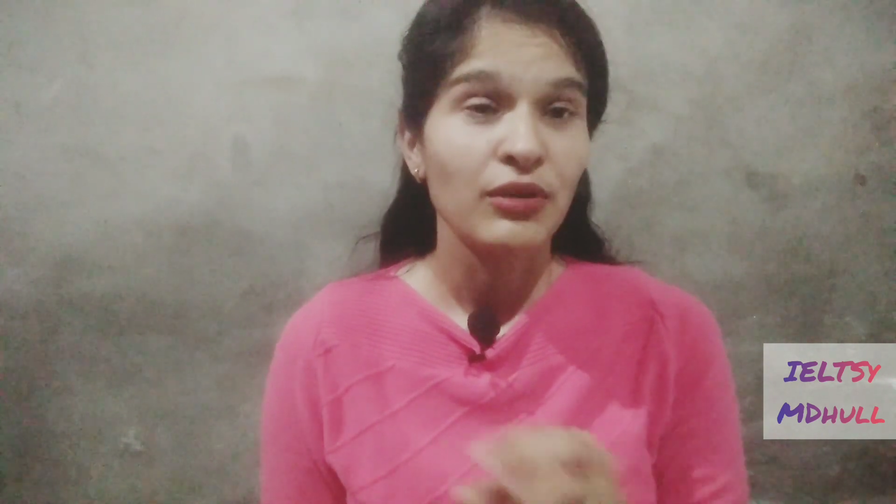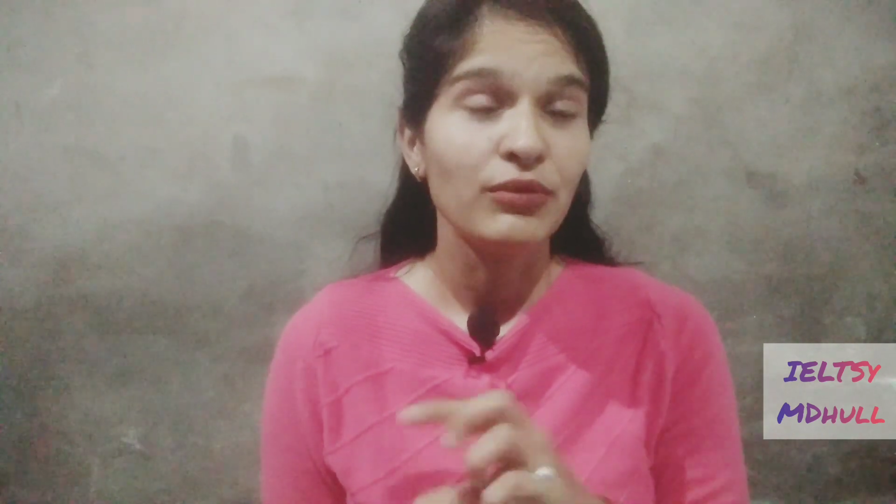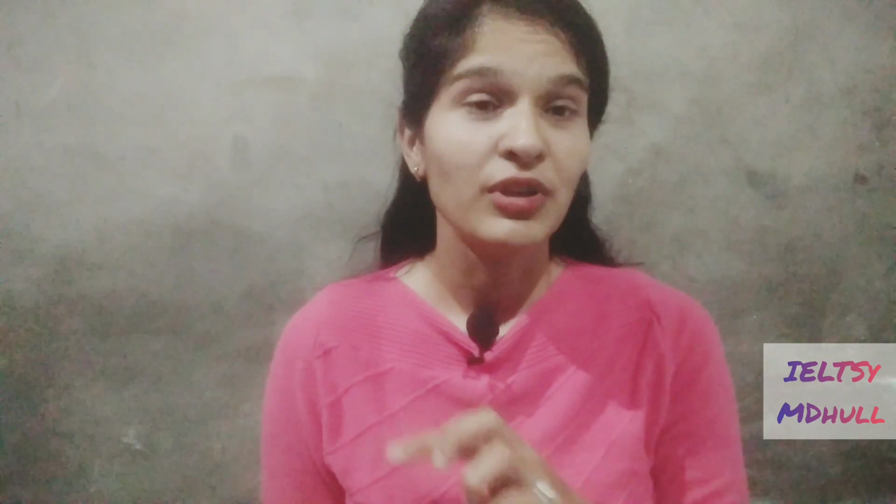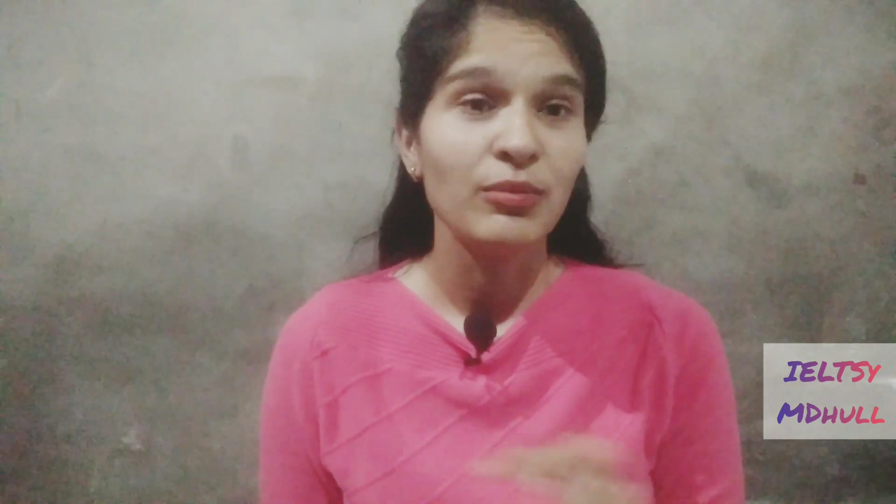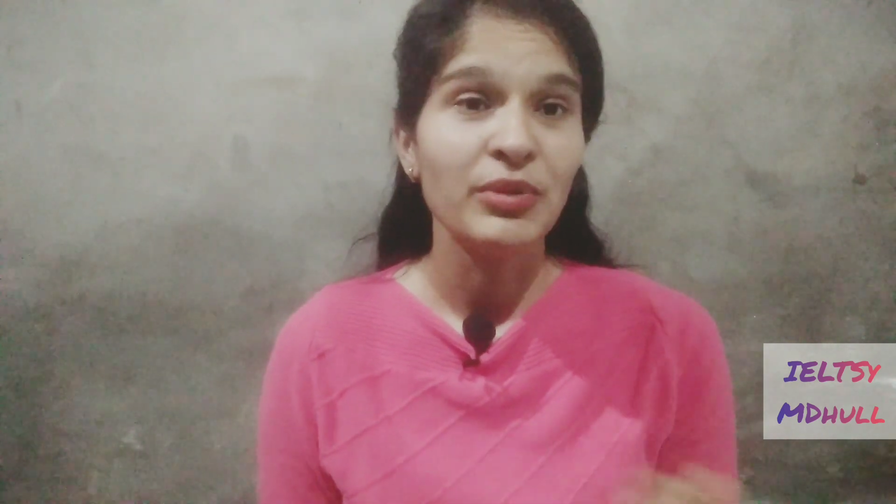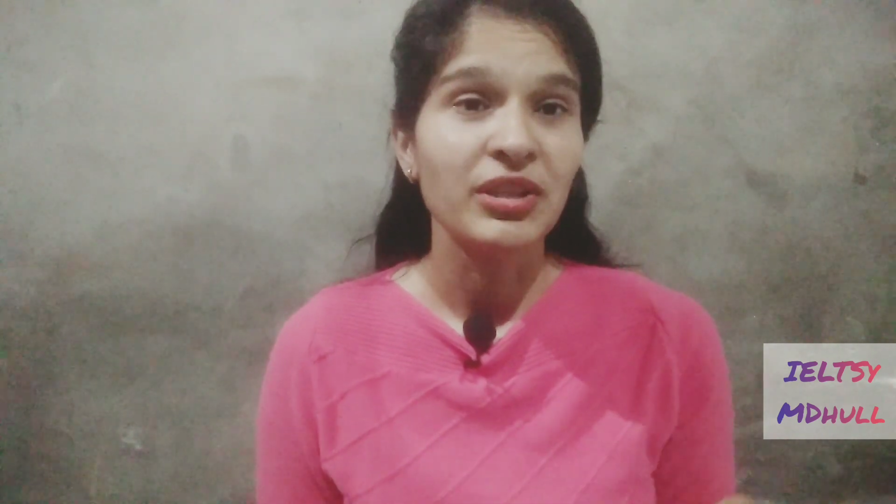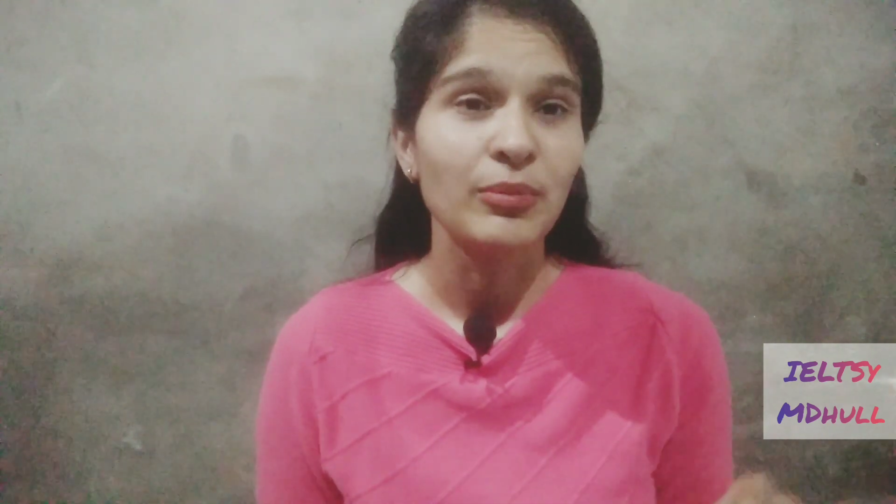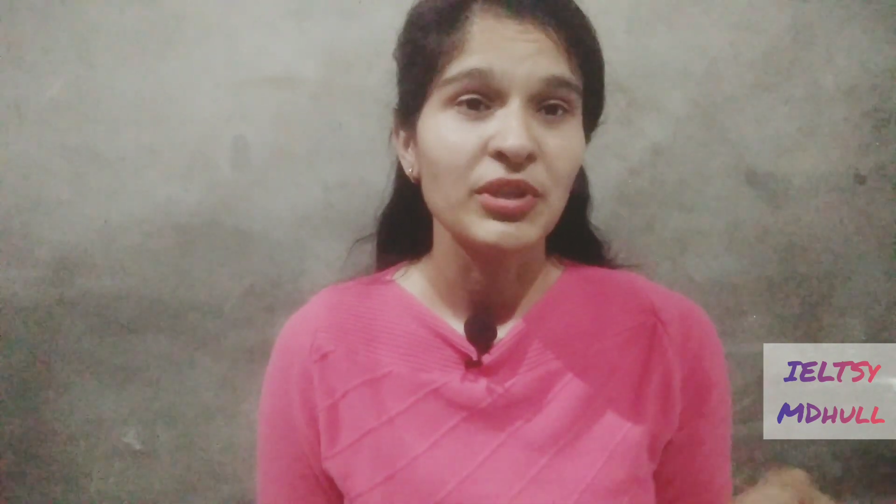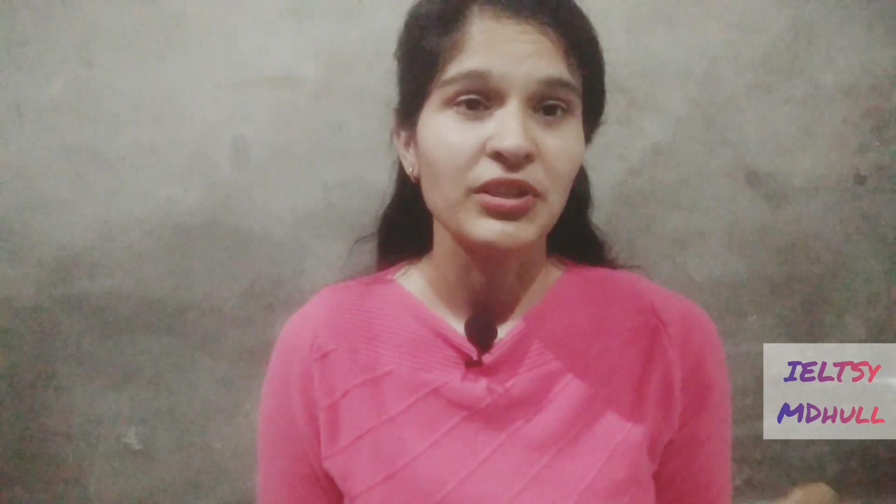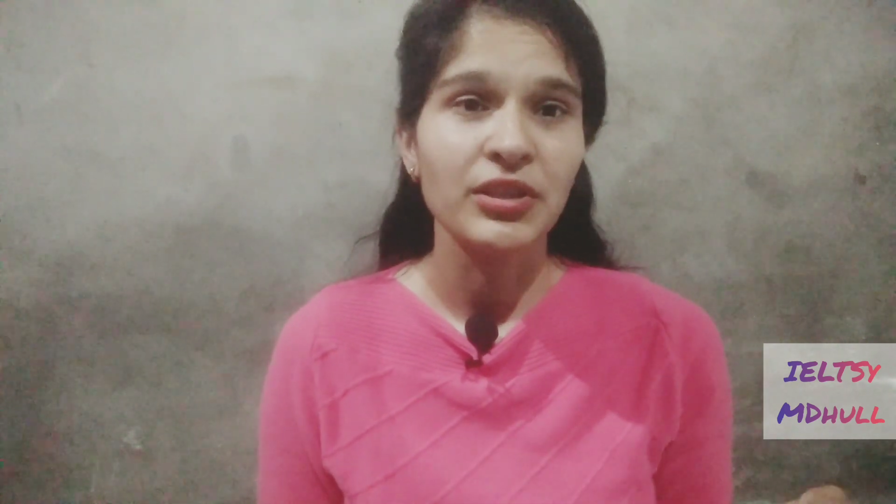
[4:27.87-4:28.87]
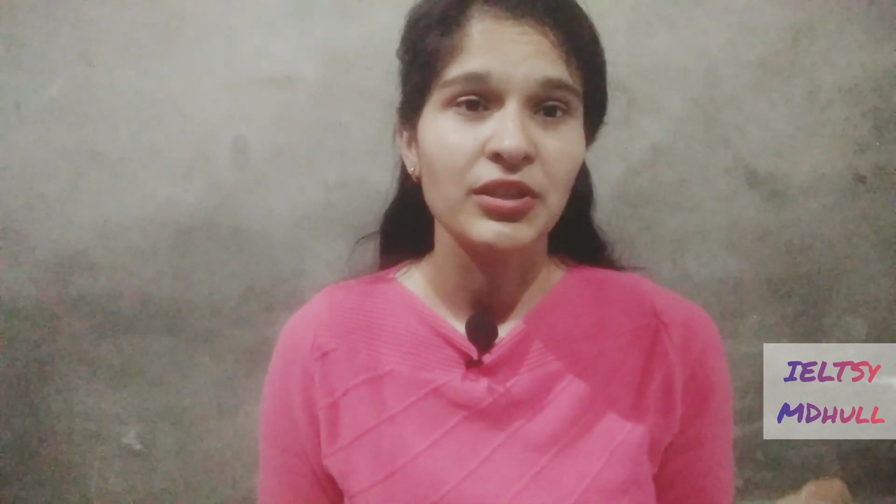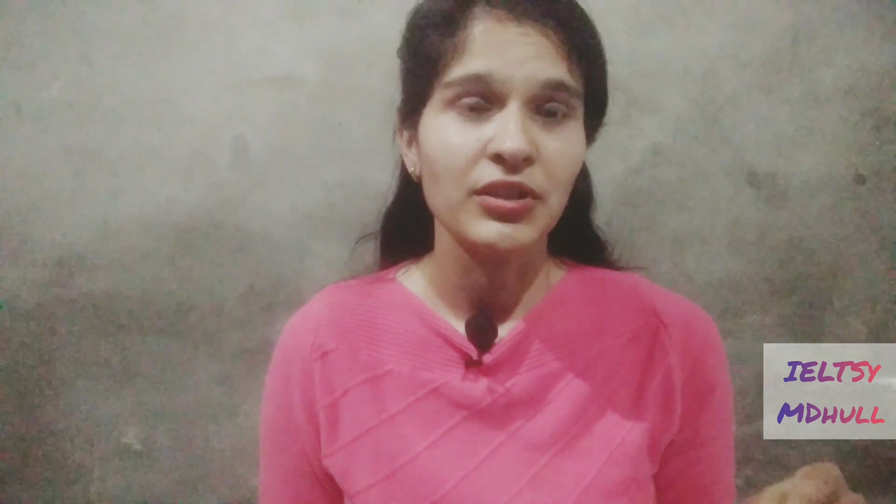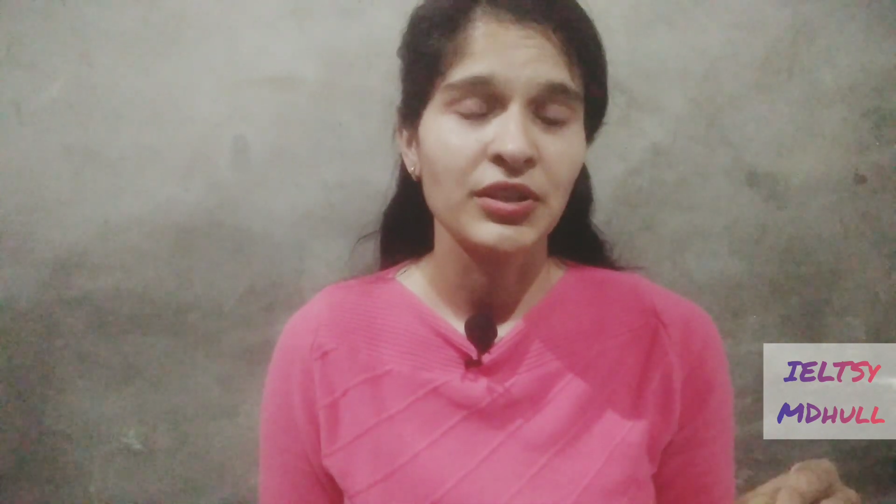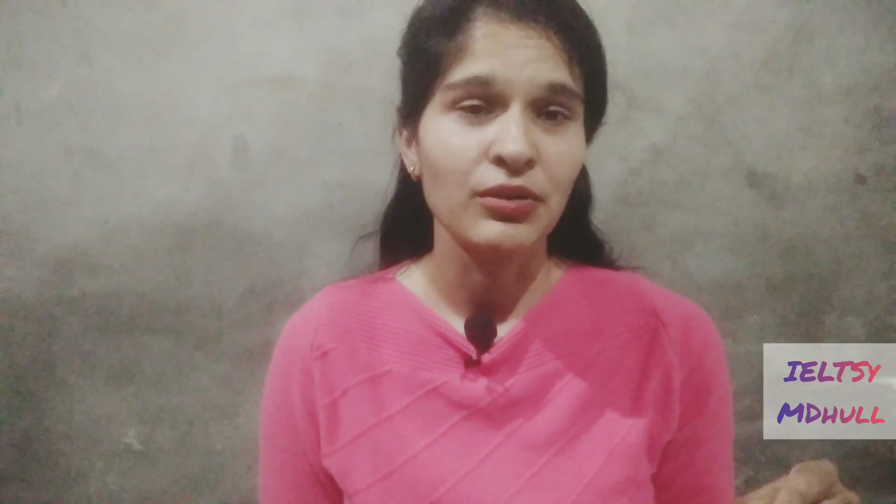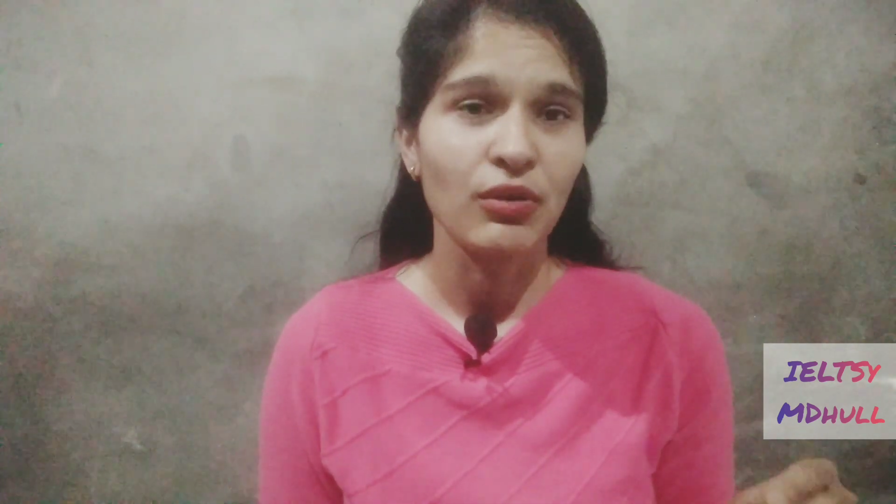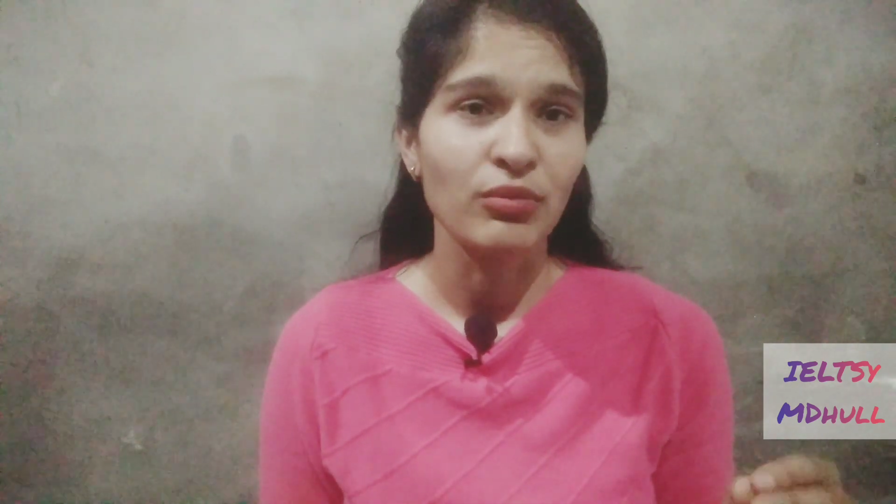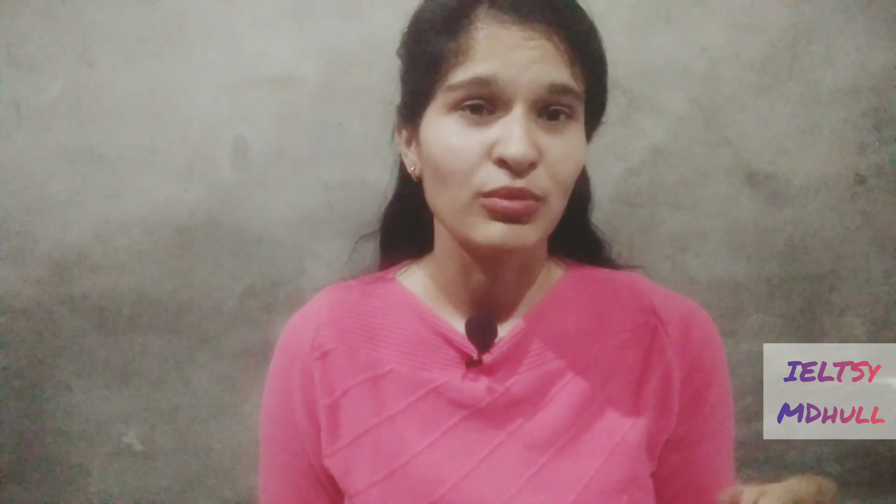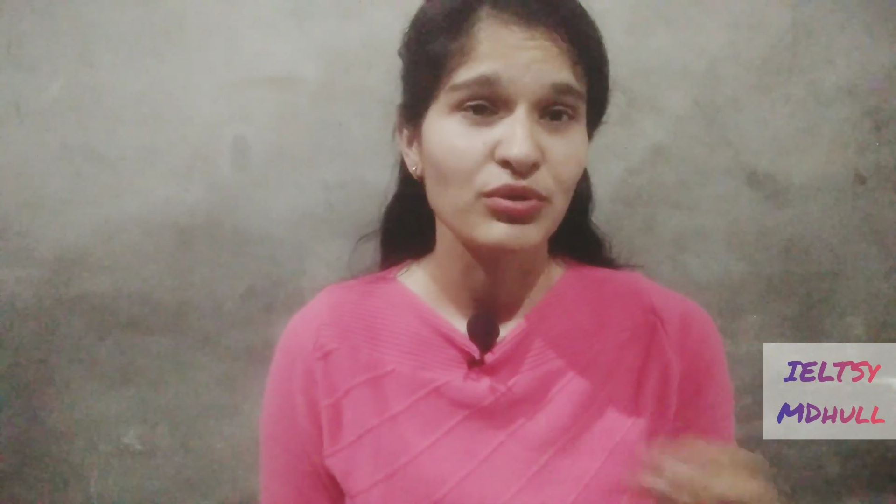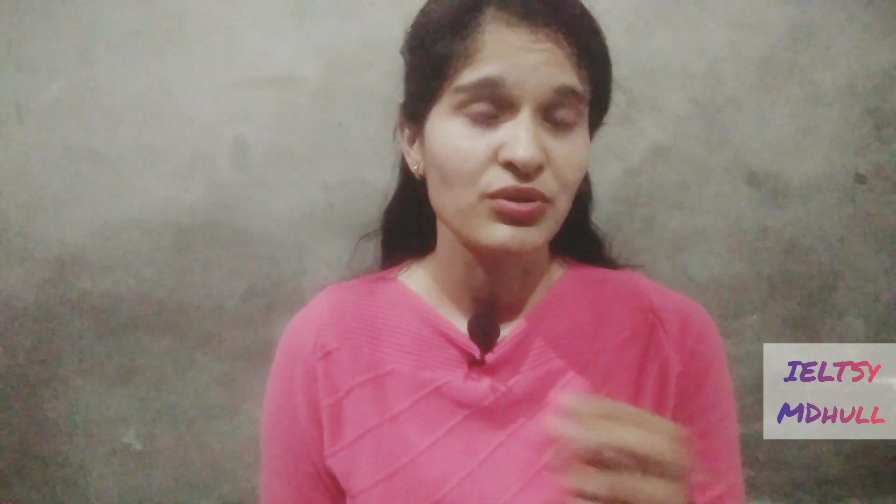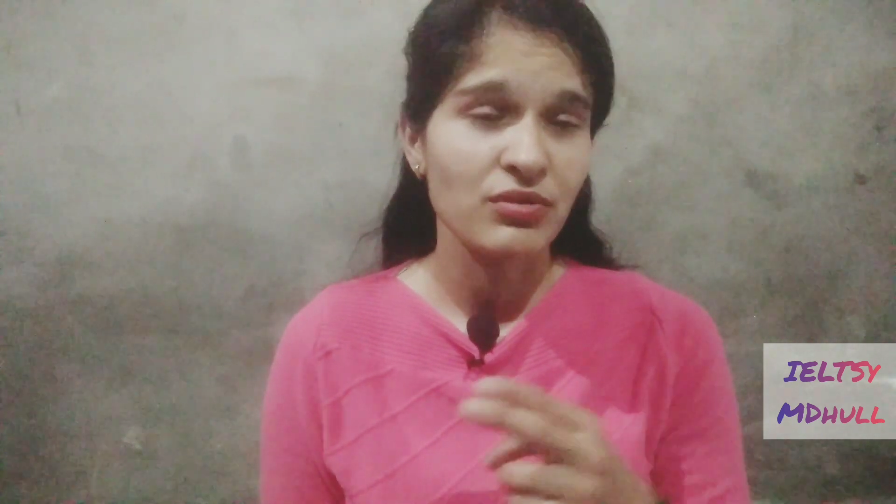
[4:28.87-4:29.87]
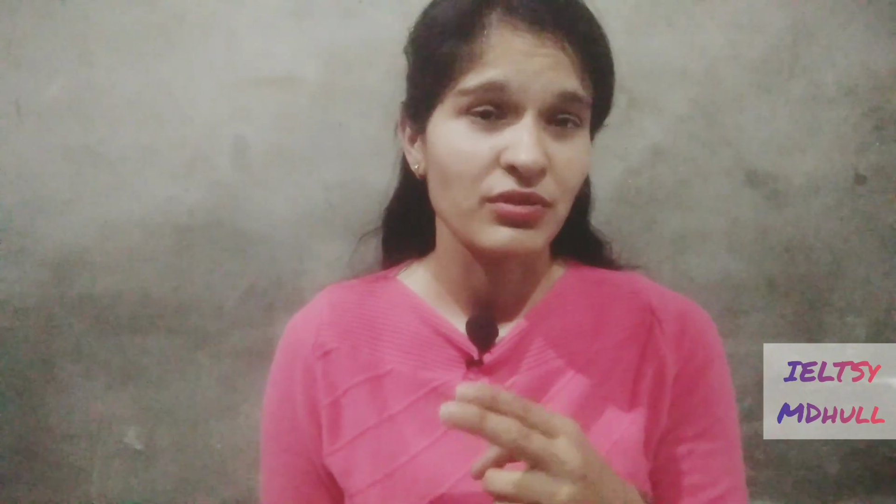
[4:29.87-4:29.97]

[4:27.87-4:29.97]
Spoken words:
will be completed in almost